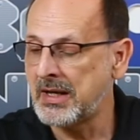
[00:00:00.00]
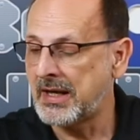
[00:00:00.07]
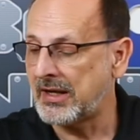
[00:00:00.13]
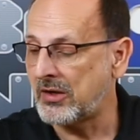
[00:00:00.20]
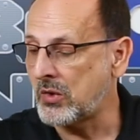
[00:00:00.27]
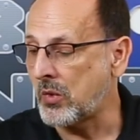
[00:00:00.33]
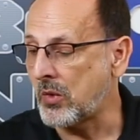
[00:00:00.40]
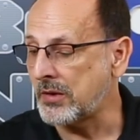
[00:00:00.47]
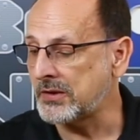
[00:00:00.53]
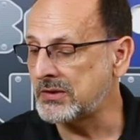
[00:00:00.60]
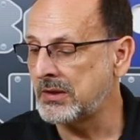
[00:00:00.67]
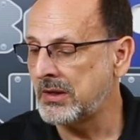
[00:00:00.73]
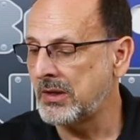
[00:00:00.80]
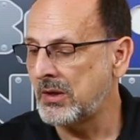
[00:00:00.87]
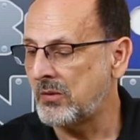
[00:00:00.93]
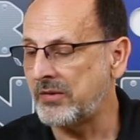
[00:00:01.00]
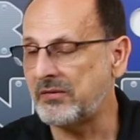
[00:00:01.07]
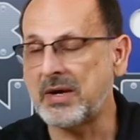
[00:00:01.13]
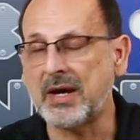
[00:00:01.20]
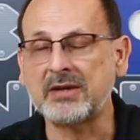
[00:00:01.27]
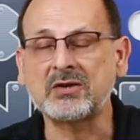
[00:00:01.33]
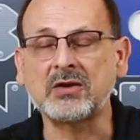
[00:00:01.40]
And of course, we've
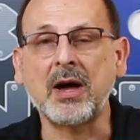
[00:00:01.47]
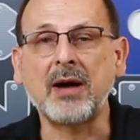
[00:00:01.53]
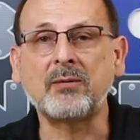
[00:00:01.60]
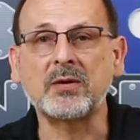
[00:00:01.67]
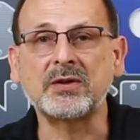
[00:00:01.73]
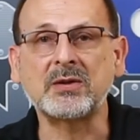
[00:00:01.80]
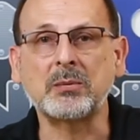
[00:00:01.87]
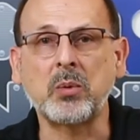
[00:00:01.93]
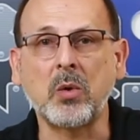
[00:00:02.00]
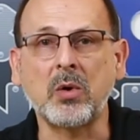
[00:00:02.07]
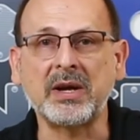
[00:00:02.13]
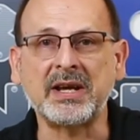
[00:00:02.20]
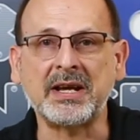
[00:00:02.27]
got software support